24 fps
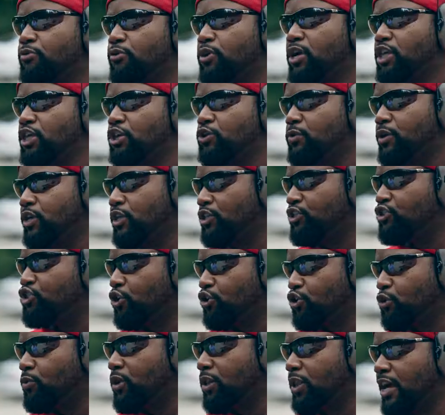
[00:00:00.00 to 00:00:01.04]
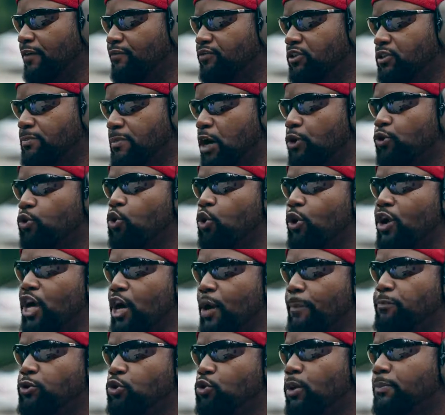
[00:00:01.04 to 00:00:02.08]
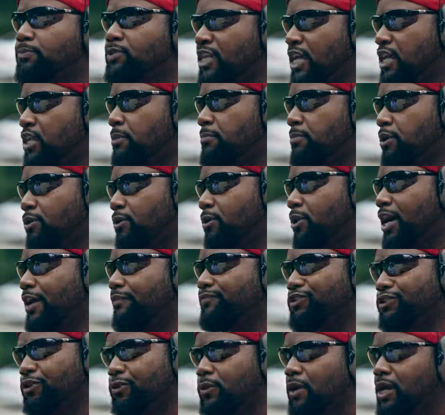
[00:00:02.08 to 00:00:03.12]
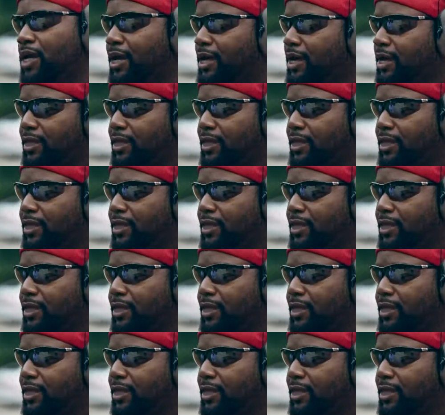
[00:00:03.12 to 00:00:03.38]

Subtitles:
me bring you in and show you what life is about, or help you obtain a better life. So